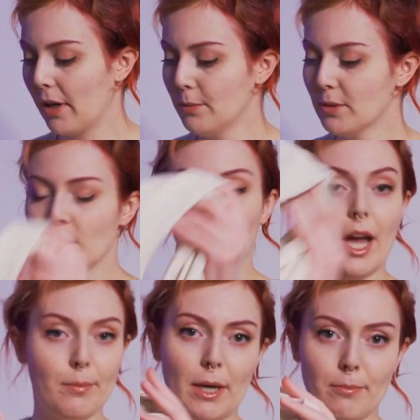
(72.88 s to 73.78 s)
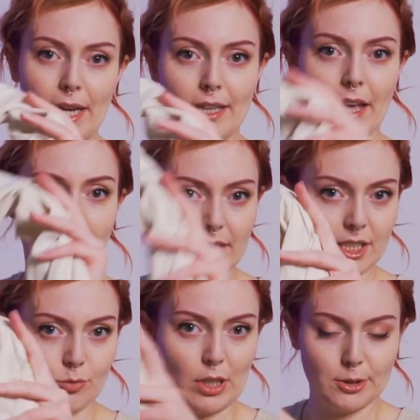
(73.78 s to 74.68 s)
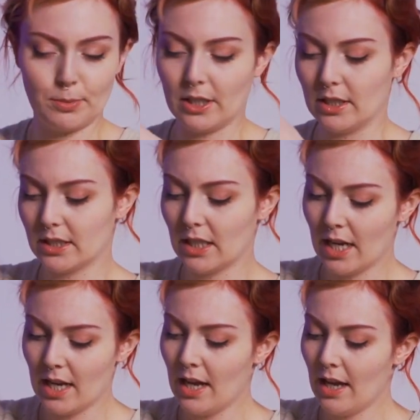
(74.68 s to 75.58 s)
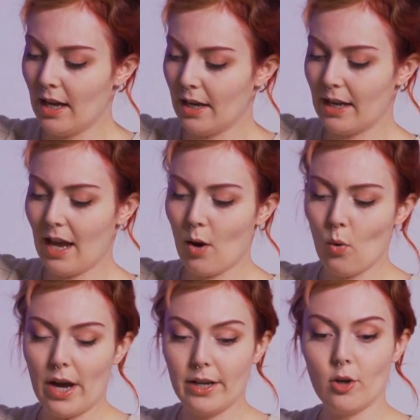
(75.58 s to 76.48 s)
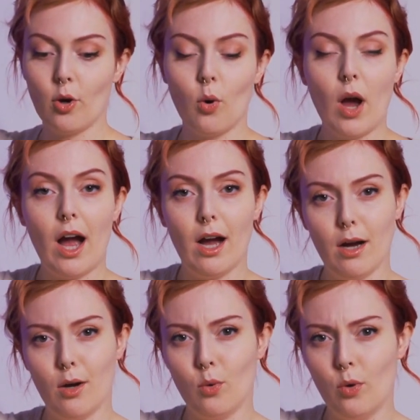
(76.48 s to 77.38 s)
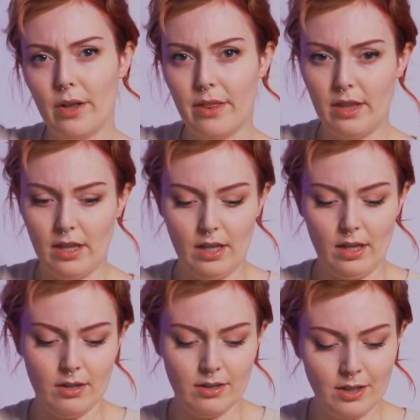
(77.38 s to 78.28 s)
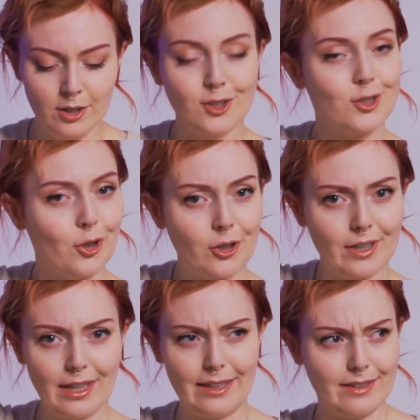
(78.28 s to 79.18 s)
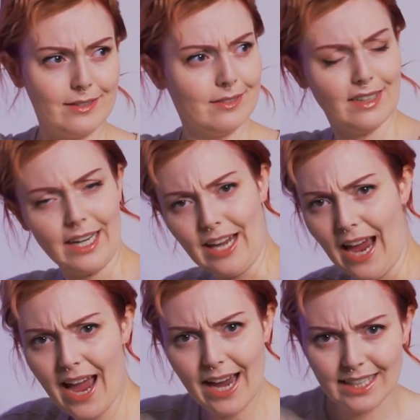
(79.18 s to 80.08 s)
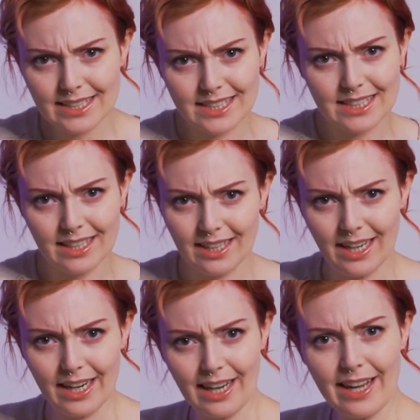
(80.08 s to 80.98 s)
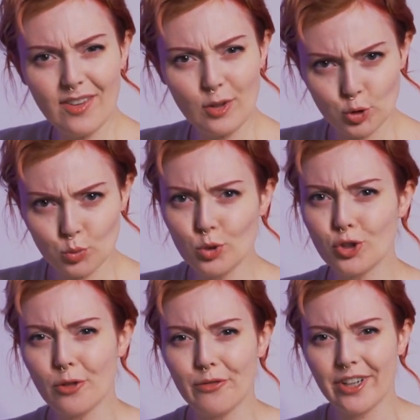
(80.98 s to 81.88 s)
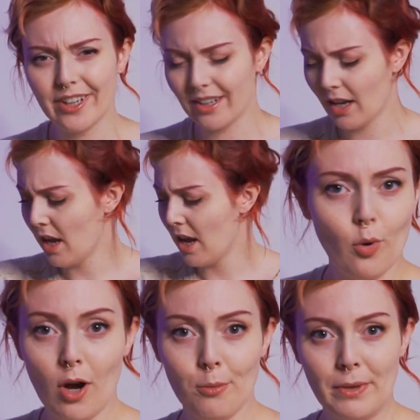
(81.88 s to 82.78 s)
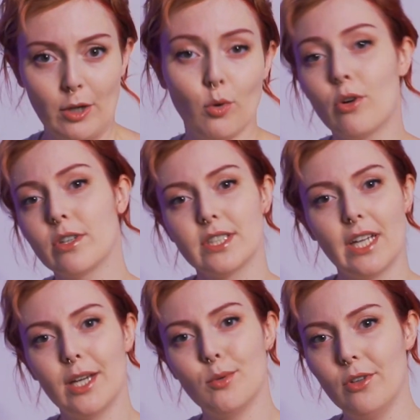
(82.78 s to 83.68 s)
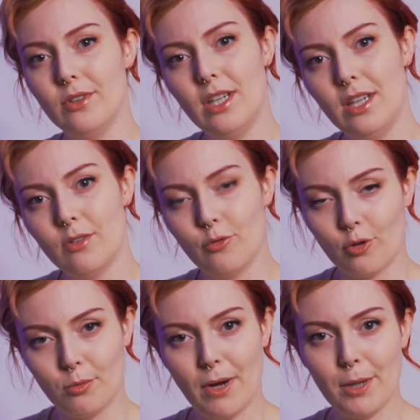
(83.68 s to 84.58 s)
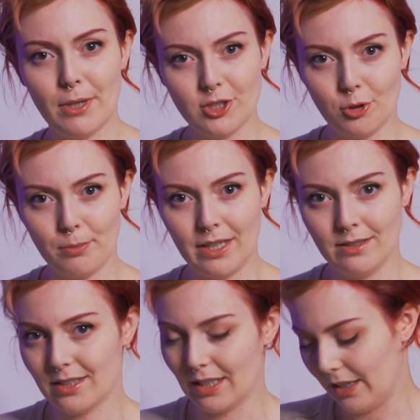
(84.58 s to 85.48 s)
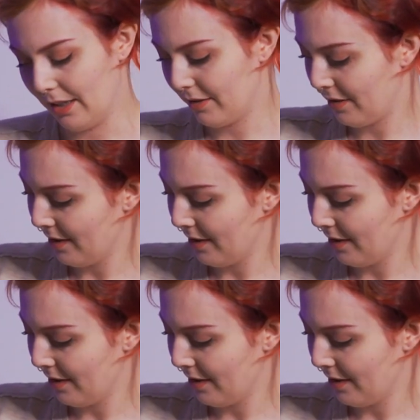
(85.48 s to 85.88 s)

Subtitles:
I'm so happy I made this dress because now I know how the skirt kind of acts. I like the swoosh of it. I know how many gores I will need for my measurements, and